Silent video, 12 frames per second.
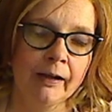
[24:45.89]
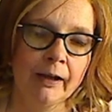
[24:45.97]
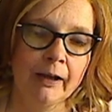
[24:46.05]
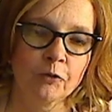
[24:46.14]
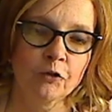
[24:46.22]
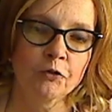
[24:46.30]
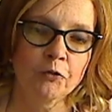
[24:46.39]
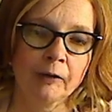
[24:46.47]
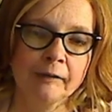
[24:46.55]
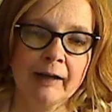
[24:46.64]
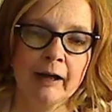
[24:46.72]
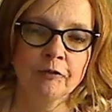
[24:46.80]
It
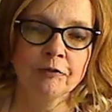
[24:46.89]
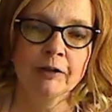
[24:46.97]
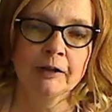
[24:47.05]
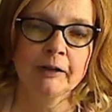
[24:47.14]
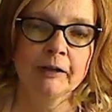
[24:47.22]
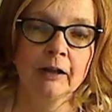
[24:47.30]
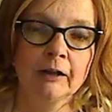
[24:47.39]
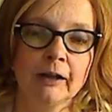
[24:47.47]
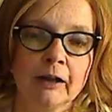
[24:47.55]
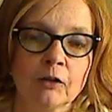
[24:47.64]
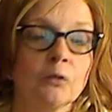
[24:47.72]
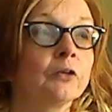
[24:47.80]
struck down very young
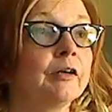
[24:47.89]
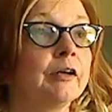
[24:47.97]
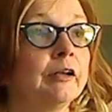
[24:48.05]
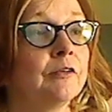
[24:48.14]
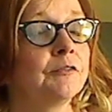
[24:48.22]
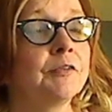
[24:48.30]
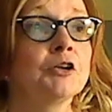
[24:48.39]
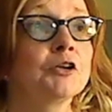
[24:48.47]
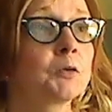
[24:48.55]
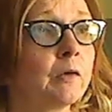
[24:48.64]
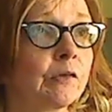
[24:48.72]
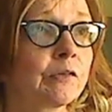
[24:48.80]
and older
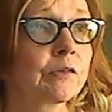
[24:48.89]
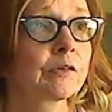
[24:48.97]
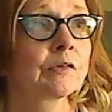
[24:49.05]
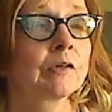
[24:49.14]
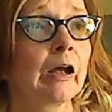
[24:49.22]
individuals.